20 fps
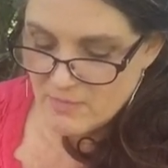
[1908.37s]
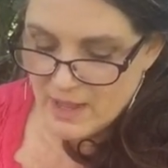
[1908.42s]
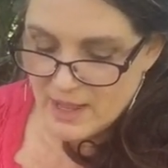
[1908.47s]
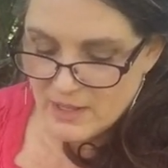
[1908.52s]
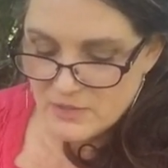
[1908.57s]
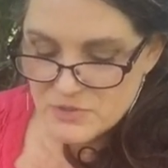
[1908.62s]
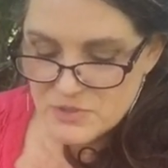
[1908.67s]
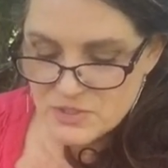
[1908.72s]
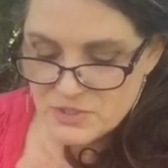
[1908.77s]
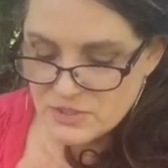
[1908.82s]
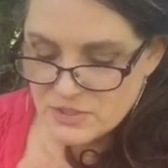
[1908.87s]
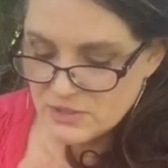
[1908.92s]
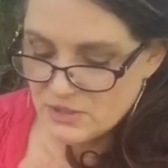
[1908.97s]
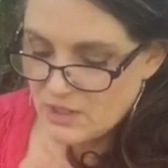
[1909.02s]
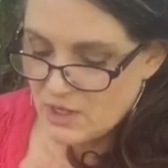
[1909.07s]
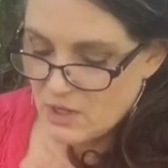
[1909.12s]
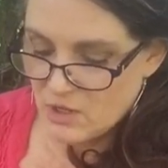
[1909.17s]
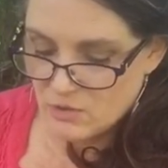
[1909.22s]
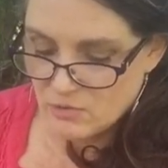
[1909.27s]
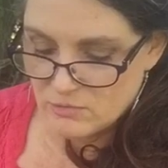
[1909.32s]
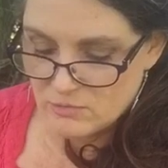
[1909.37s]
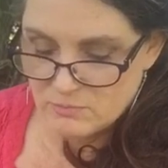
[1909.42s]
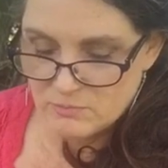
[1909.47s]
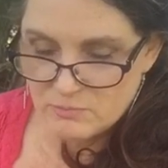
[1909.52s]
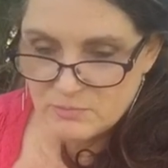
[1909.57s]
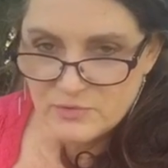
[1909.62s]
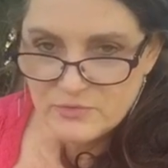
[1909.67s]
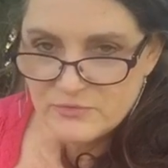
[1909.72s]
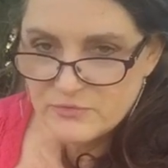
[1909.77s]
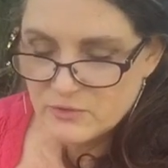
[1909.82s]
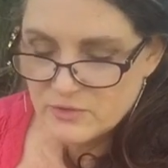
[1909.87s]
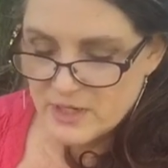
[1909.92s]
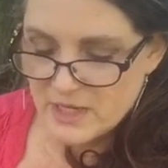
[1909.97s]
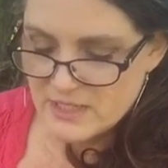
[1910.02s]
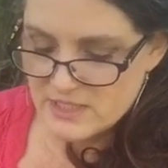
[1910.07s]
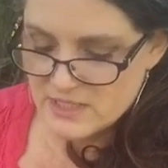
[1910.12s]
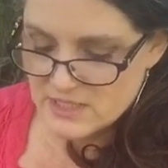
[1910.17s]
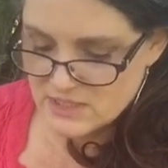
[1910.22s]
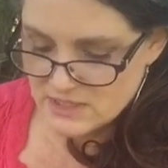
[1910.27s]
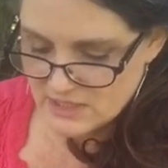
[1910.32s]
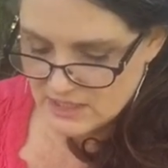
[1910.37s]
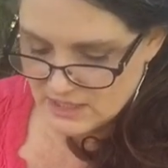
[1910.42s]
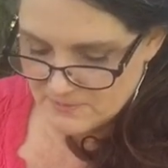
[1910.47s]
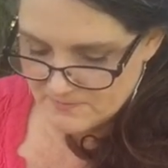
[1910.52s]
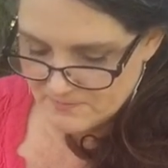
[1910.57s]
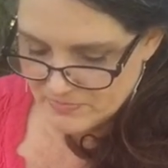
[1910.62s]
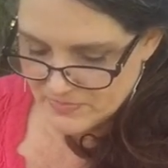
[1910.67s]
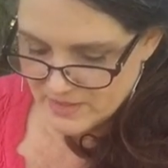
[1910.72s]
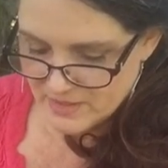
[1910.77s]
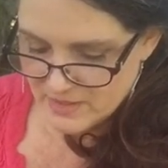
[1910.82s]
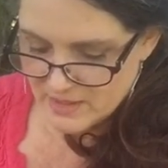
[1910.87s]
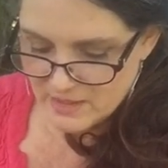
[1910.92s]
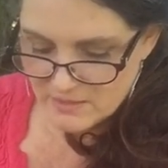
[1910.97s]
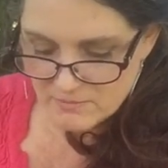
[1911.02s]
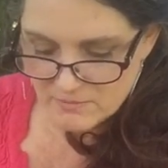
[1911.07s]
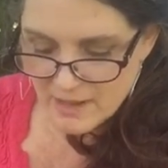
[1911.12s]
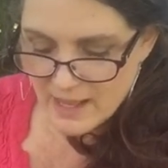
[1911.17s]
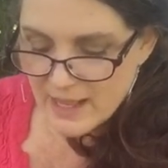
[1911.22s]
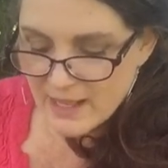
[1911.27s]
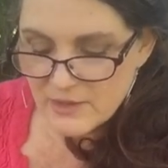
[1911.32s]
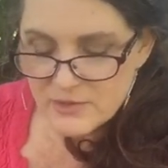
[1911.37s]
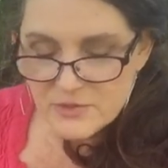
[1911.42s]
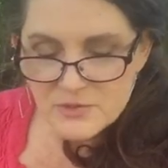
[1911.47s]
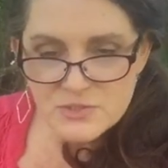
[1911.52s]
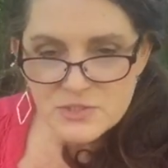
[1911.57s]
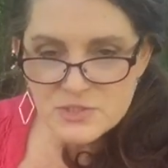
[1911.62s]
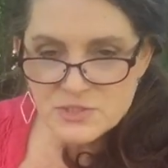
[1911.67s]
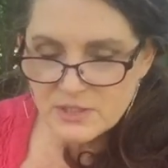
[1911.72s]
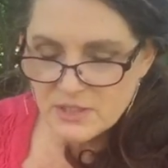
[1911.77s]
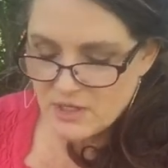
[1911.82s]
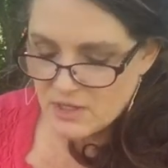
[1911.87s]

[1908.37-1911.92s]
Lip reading: miles to go before I sleep, and miles to